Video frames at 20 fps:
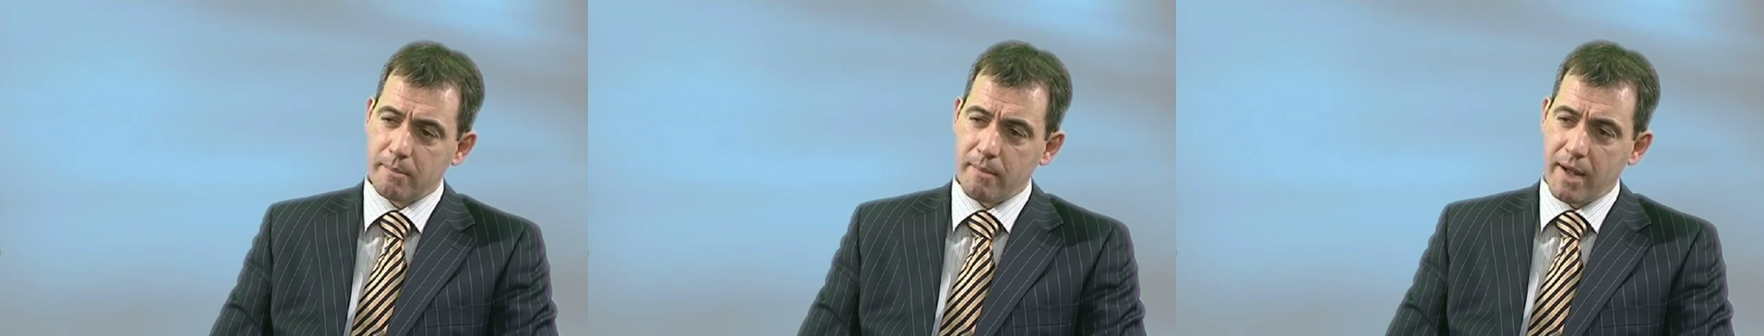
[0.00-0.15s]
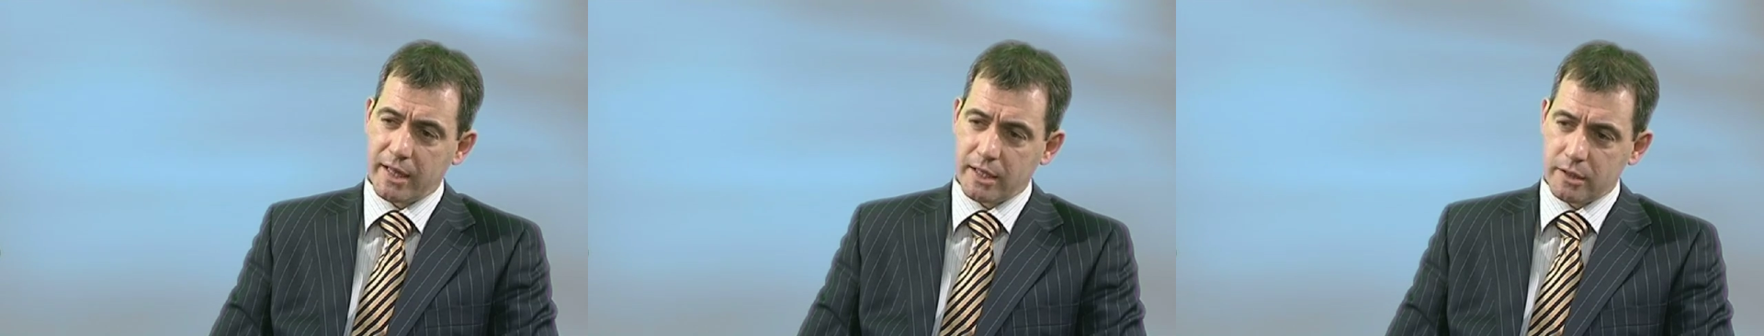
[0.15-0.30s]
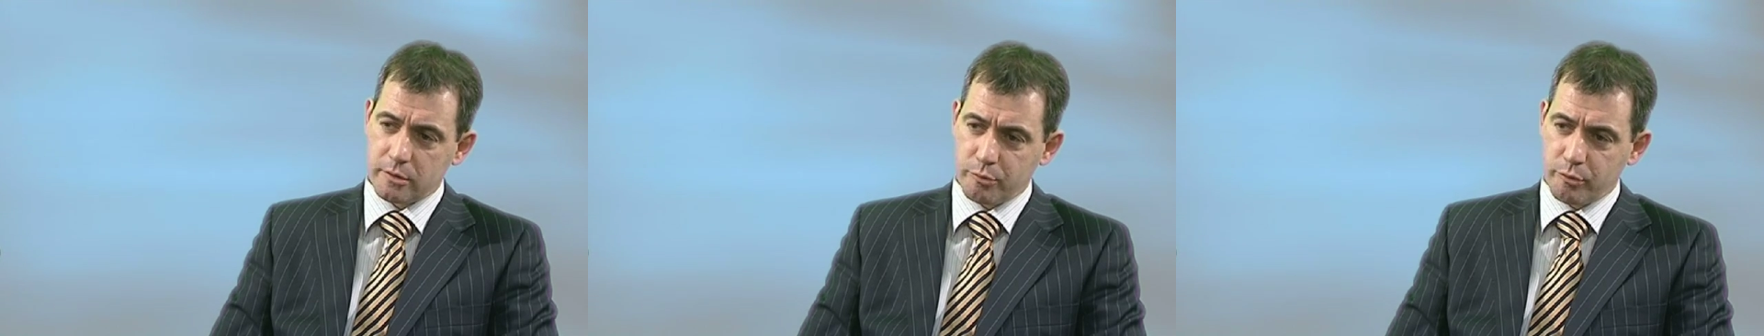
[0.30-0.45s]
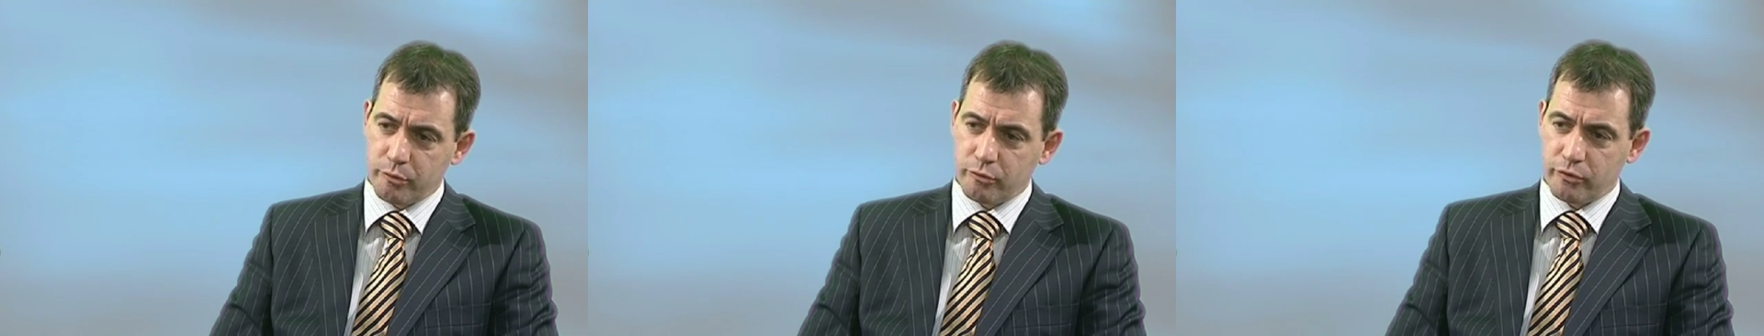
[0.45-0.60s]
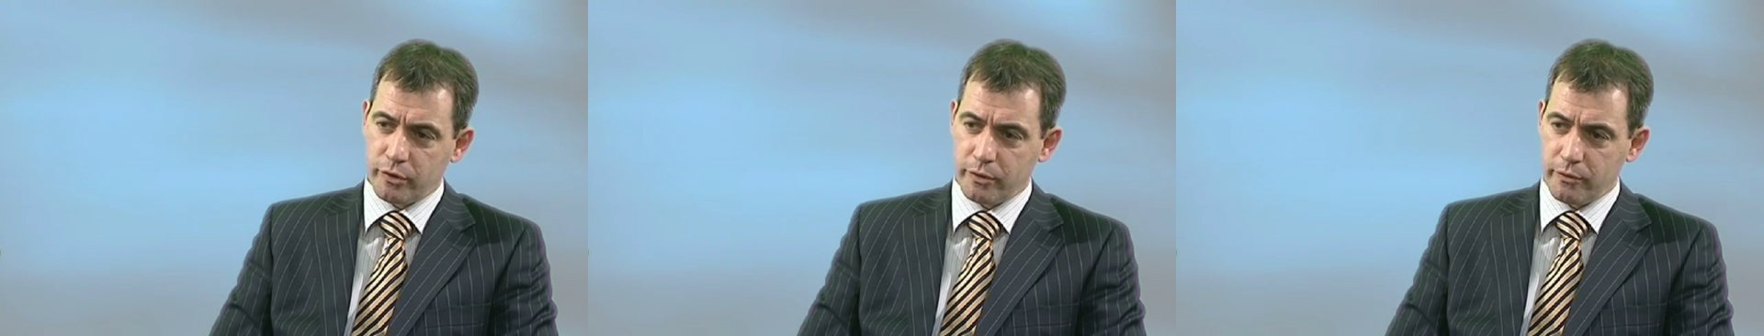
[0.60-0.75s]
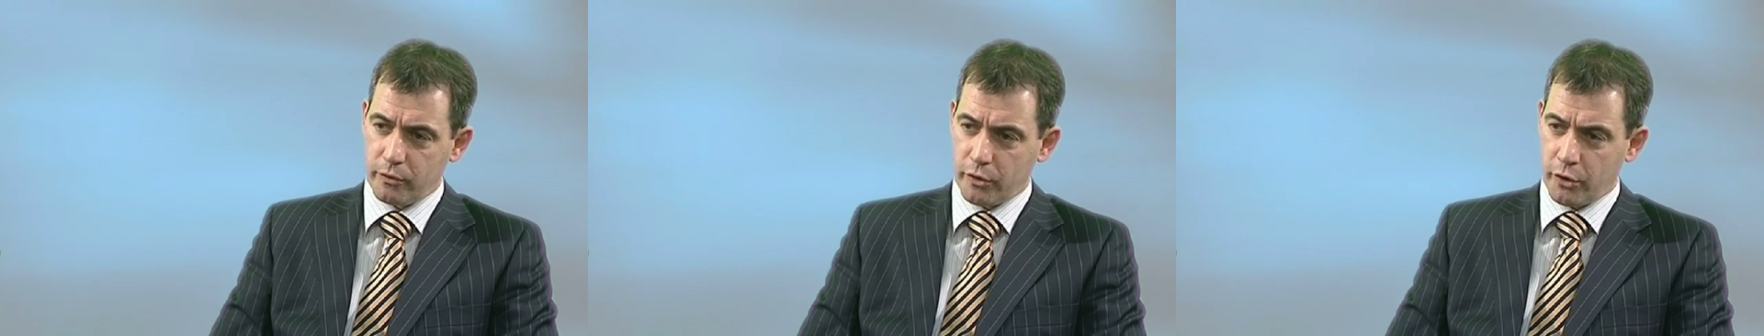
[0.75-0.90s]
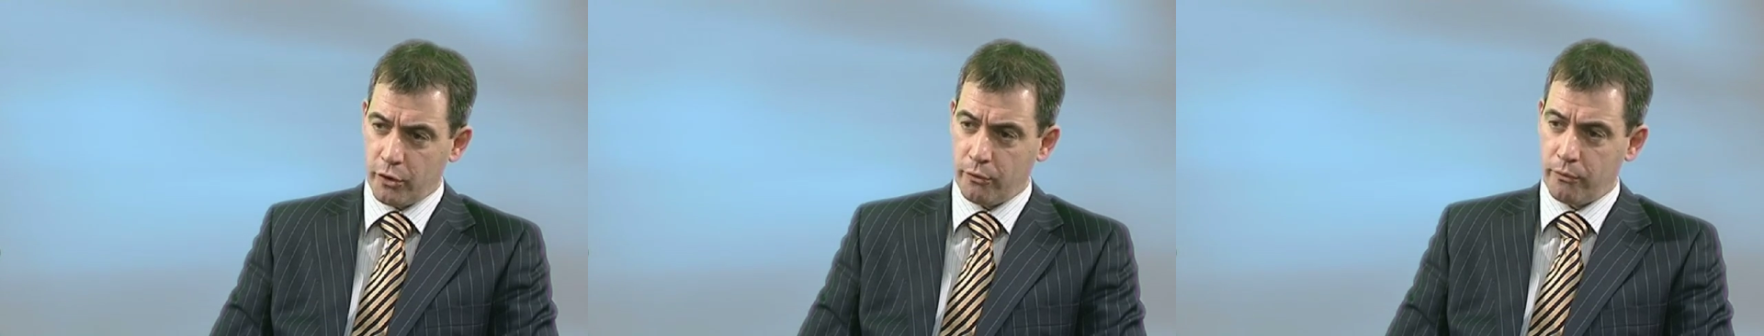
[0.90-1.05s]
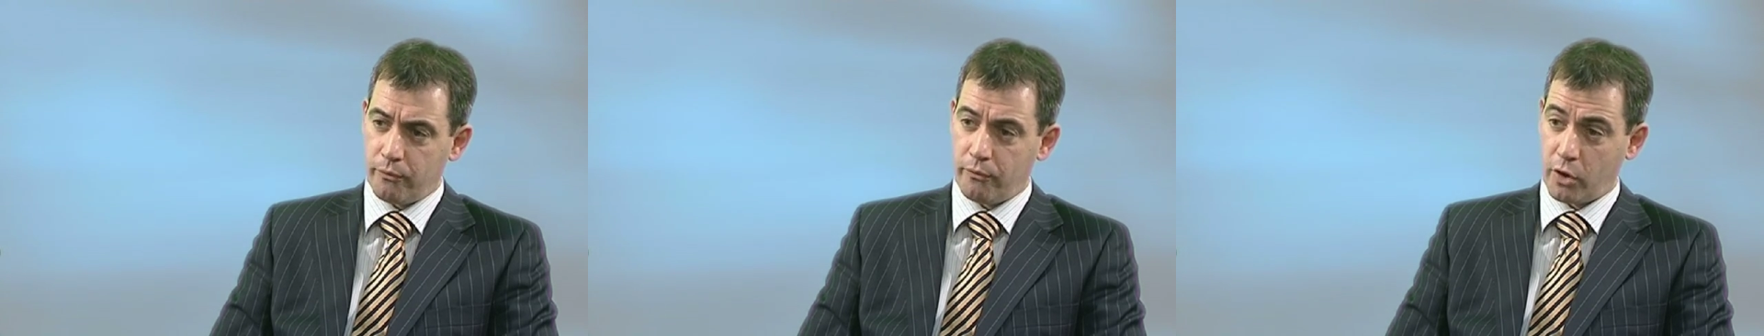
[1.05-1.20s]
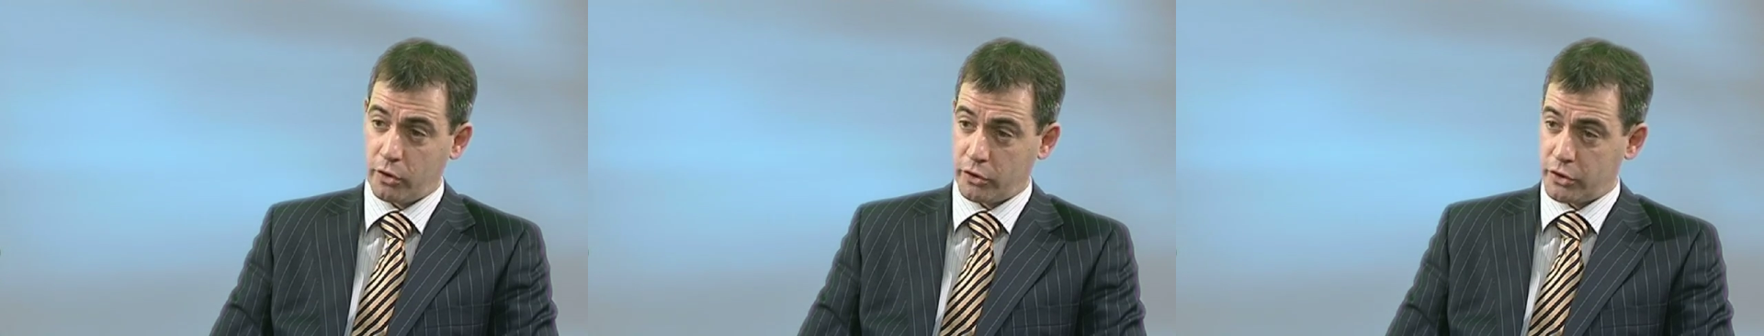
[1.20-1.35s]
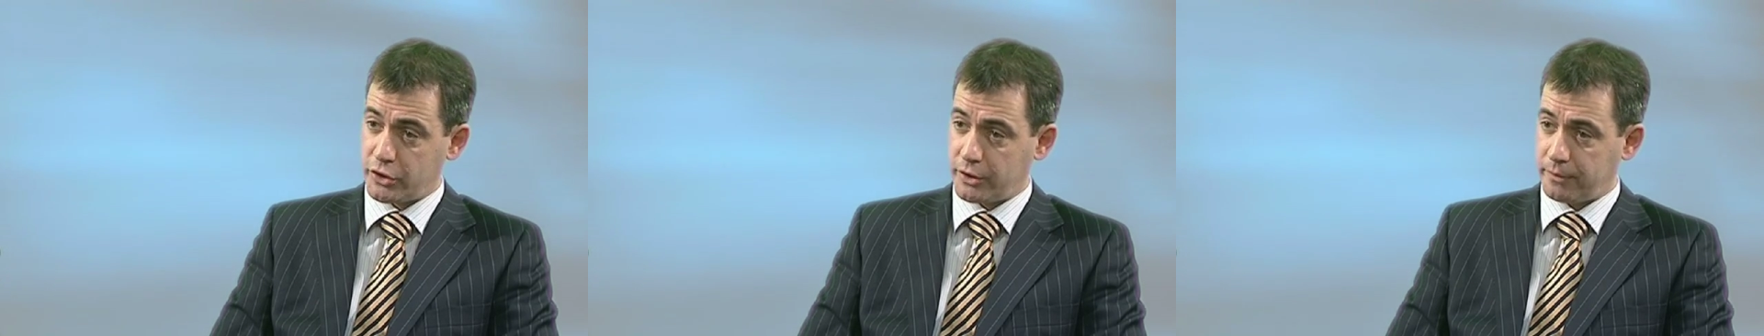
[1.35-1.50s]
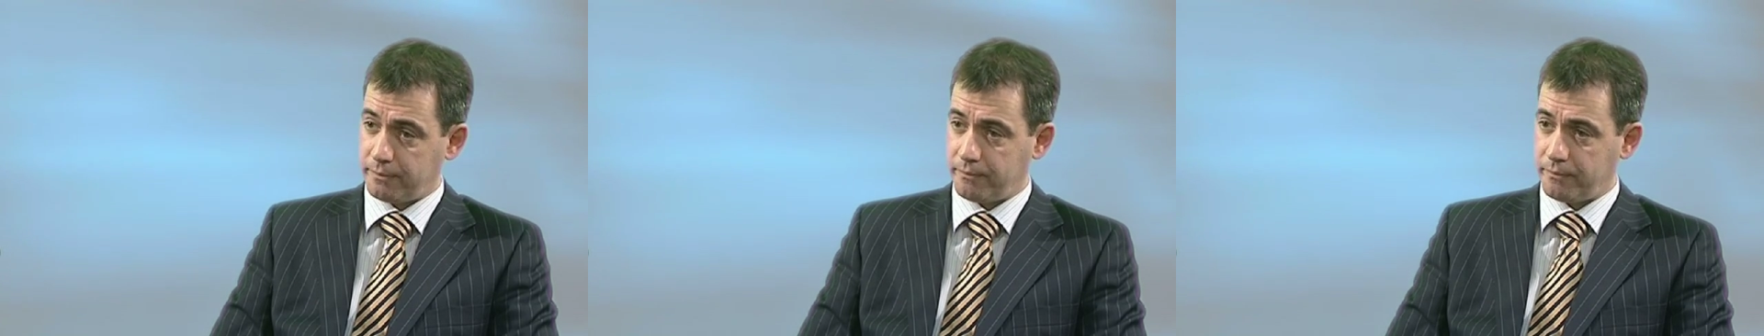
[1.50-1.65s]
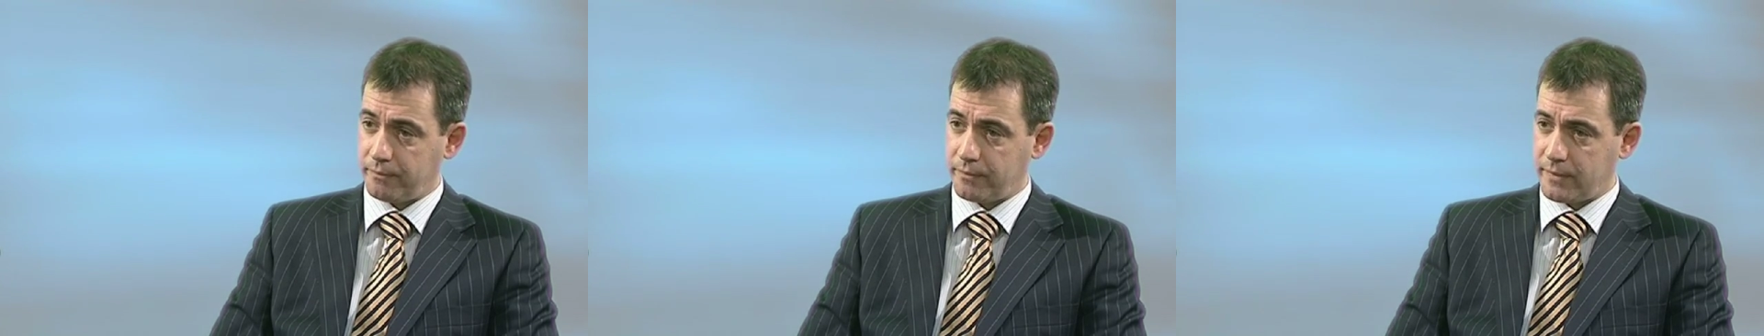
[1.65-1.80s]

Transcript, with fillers: management review function.